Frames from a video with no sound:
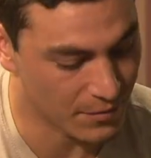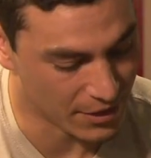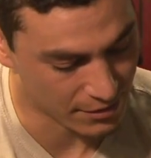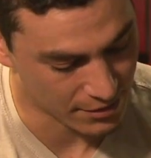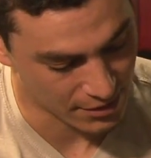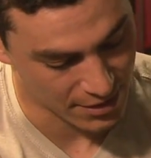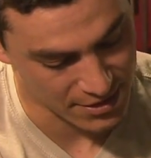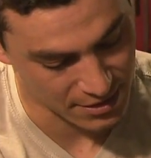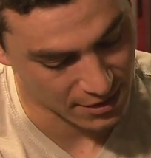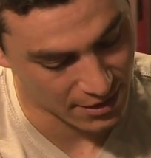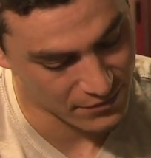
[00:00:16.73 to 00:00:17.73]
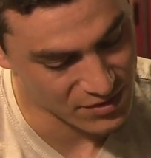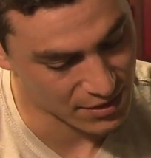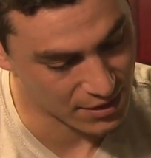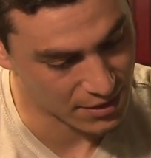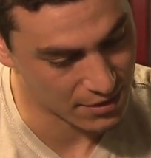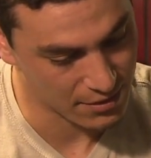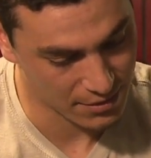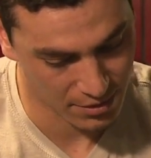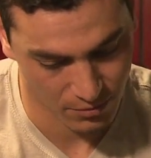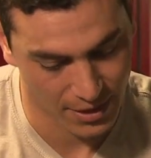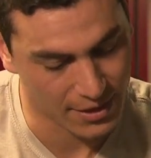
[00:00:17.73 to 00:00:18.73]
immediately lost the left, and
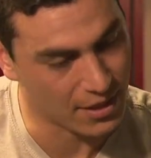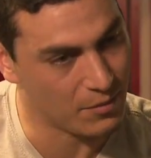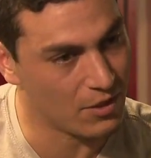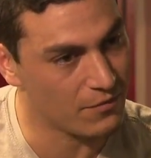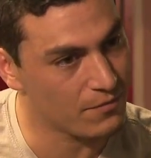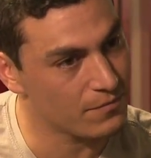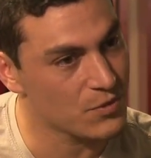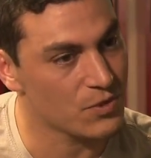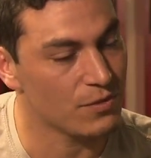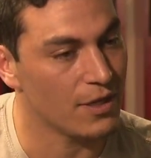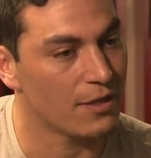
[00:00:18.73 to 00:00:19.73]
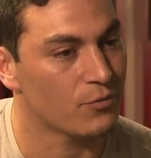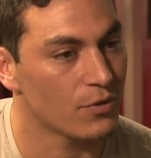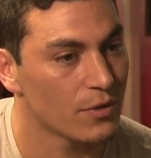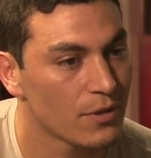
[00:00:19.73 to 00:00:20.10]
then the right came off soon after.